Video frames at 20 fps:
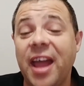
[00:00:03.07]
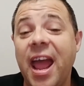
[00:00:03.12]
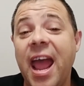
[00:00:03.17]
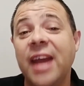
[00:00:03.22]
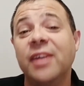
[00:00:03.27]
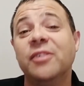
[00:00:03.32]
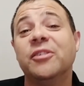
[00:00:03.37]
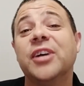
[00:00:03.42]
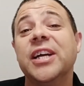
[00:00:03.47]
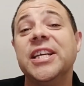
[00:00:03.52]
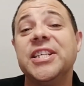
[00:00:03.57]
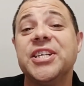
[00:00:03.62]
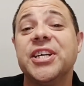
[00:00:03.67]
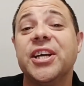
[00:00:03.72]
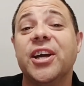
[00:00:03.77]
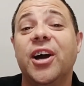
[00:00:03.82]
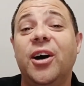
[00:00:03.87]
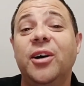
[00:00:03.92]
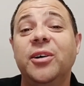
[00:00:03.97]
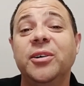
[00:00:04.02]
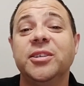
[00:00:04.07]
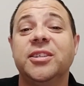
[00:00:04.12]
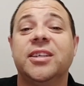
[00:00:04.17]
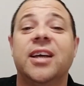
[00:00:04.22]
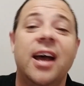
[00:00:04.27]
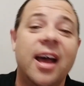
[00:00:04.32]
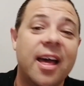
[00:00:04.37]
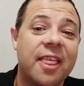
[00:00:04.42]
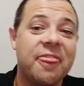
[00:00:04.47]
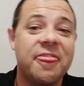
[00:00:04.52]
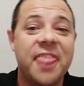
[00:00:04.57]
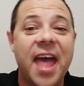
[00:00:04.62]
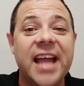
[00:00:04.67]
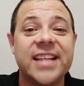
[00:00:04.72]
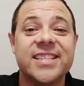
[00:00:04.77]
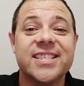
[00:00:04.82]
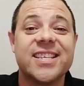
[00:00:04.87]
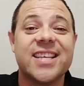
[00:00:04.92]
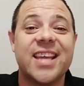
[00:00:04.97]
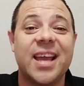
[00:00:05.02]
and reach your goals.
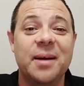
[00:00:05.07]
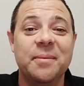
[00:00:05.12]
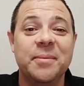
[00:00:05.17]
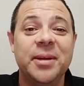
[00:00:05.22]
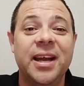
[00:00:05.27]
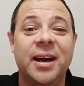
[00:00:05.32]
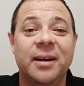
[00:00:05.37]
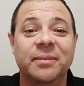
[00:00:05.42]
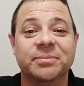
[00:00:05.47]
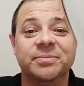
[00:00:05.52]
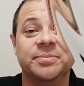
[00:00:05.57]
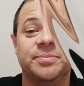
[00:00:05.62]
That's coming up.